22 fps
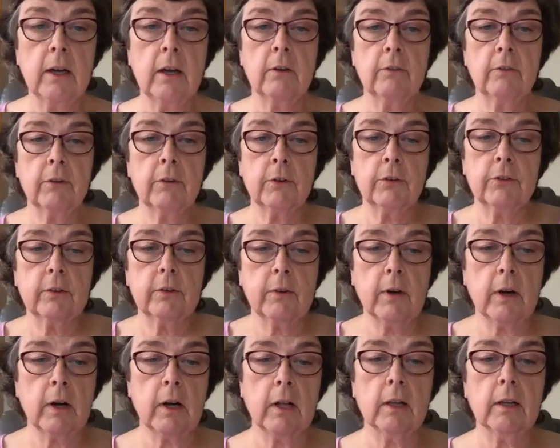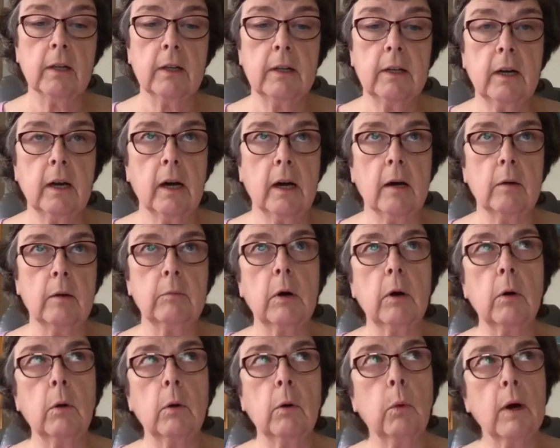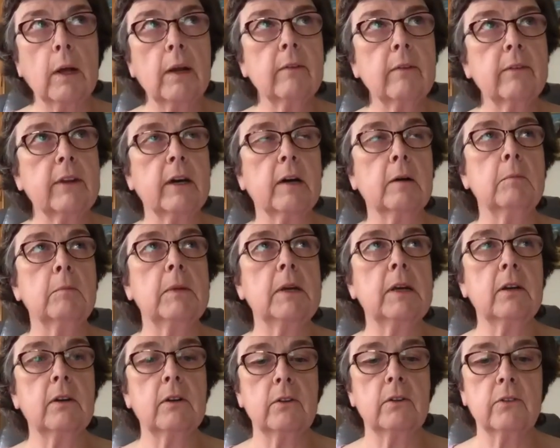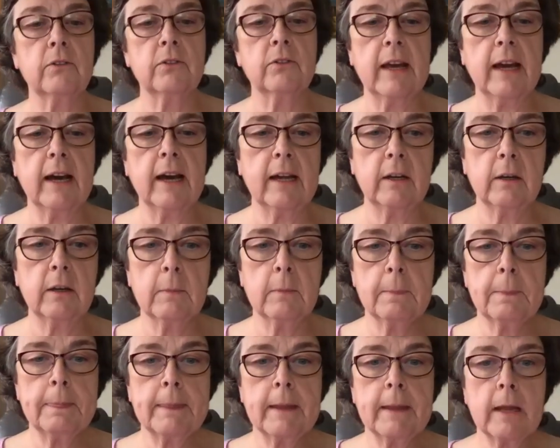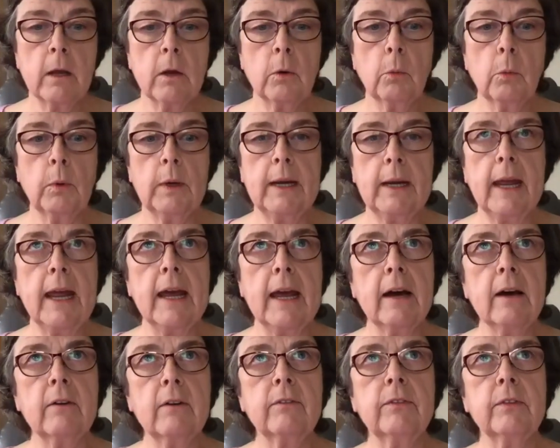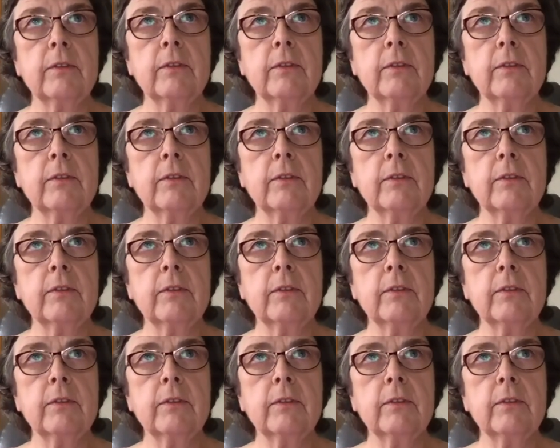First of all, one of them is that we have